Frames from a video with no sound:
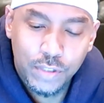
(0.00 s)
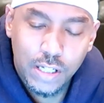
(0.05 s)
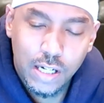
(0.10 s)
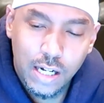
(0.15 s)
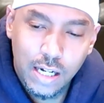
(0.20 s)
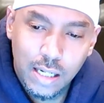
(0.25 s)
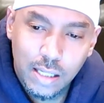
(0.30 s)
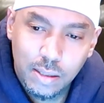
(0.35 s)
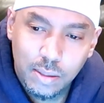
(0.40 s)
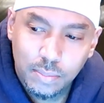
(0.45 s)

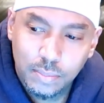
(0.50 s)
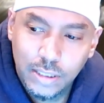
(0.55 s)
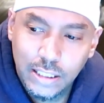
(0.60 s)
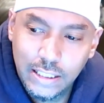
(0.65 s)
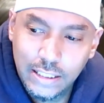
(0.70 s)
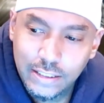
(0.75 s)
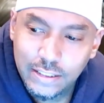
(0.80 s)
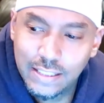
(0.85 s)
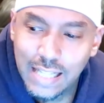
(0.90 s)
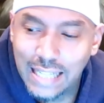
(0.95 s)

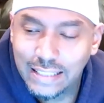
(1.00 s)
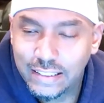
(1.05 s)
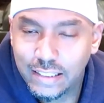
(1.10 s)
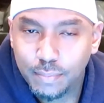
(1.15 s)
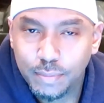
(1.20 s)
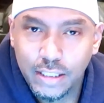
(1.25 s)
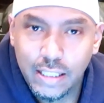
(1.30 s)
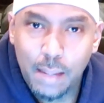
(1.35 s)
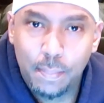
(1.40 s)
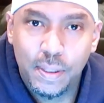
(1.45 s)
And it's not
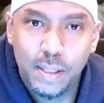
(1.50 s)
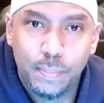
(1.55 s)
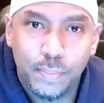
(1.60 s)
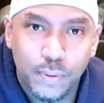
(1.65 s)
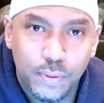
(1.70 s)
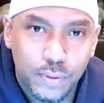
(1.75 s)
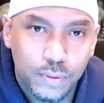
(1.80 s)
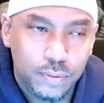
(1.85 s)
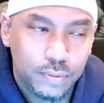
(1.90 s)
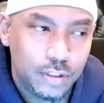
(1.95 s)
something that
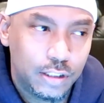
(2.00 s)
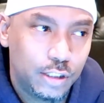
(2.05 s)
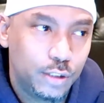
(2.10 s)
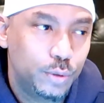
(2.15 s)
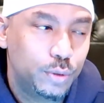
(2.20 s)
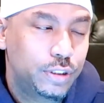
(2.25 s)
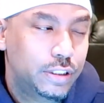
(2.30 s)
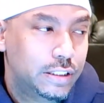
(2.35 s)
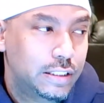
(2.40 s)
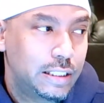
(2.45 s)
people
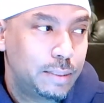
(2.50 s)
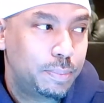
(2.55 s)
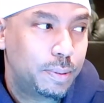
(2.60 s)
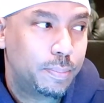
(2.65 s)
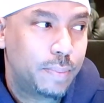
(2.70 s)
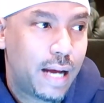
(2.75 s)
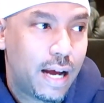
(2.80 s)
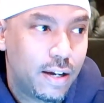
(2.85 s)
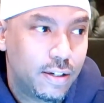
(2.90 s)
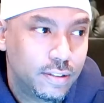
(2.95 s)
lose sleep
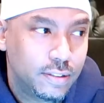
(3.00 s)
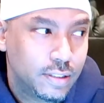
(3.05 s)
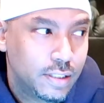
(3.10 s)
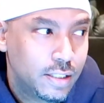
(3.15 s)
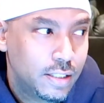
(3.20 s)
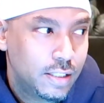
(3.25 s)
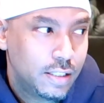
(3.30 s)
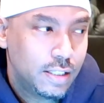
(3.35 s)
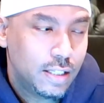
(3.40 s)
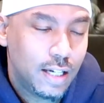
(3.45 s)
about,
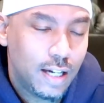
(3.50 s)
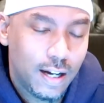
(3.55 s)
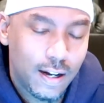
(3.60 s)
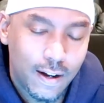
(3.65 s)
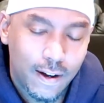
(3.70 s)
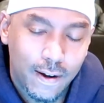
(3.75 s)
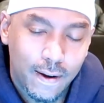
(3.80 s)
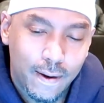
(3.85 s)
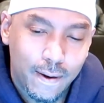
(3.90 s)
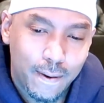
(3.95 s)

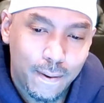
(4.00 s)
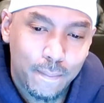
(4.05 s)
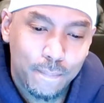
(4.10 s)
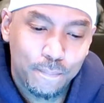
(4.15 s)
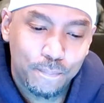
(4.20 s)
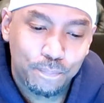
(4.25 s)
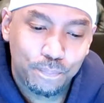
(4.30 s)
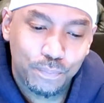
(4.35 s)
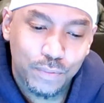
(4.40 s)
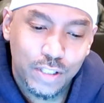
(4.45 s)

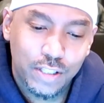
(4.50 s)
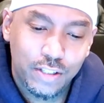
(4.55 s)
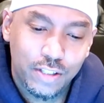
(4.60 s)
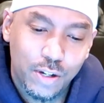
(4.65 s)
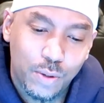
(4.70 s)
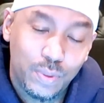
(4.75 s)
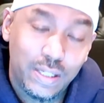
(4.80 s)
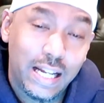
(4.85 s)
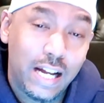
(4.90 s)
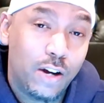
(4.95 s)

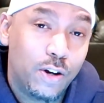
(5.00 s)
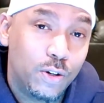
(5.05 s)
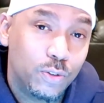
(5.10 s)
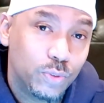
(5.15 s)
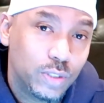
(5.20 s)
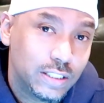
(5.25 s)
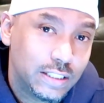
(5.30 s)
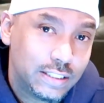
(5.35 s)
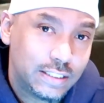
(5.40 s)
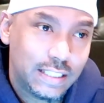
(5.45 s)
when they own
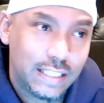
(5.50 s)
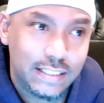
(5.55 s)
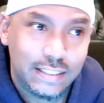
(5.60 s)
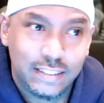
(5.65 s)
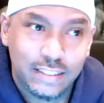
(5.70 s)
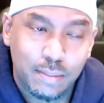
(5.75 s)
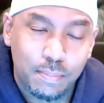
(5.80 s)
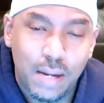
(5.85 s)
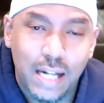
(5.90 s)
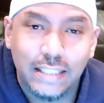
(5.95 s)
real estate,
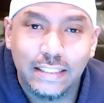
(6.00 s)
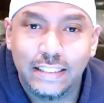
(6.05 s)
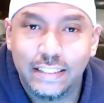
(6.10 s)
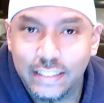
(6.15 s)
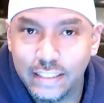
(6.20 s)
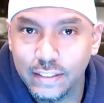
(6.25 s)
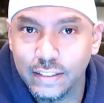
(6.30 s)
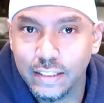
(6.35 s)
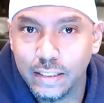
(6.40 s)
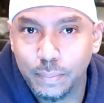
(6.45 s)
is somebody
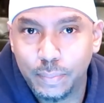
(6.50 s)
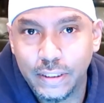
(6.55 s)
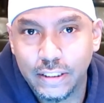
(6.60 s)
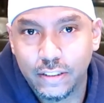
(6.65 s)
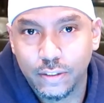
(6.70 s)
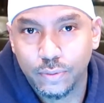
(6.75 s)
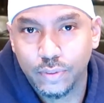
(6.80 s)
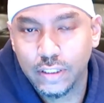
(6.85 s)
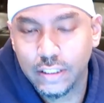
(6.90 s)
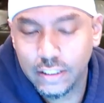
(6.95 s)
stealing a
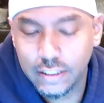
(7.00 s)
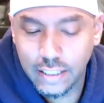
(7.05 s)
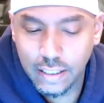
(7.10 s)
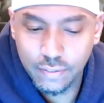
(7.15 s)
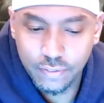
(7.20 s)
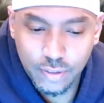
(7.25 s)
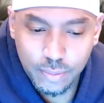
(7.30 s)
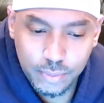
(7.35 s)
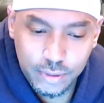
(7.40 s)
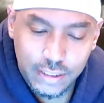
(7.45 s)
piece of real
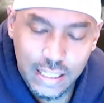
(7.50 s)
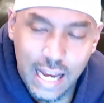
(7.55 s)
estate from you.